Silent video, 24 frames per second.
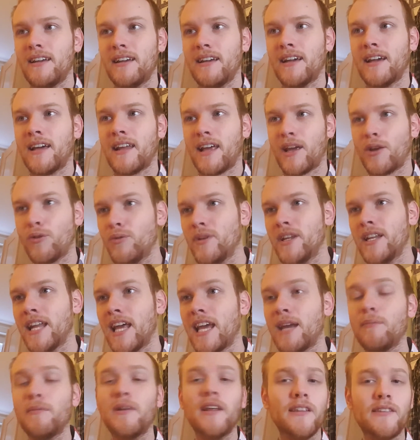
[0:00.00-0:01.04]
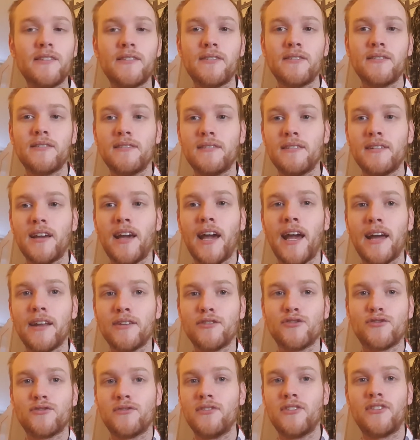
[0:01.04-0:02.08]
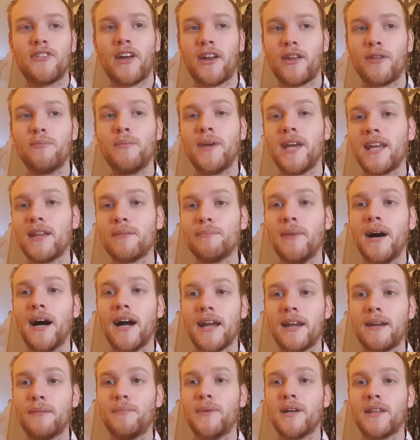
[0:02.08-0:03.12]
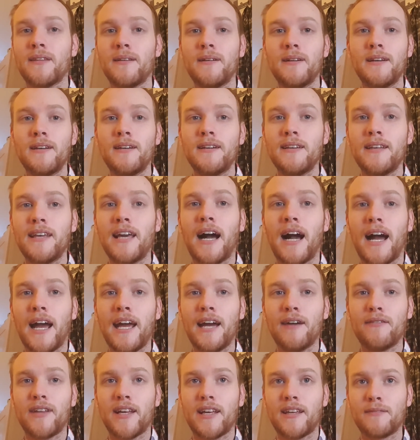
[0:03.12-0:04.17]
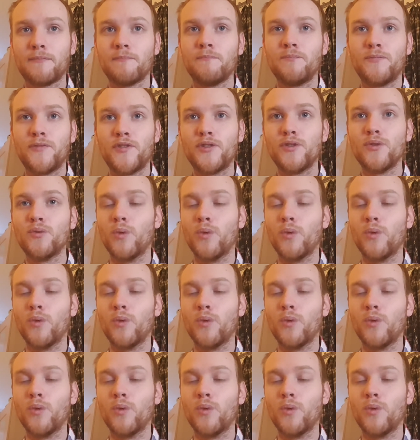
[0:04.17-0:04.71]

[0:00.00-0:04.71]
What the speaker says: and I renamed it and just decided to make it mine. But yeah, I have like 2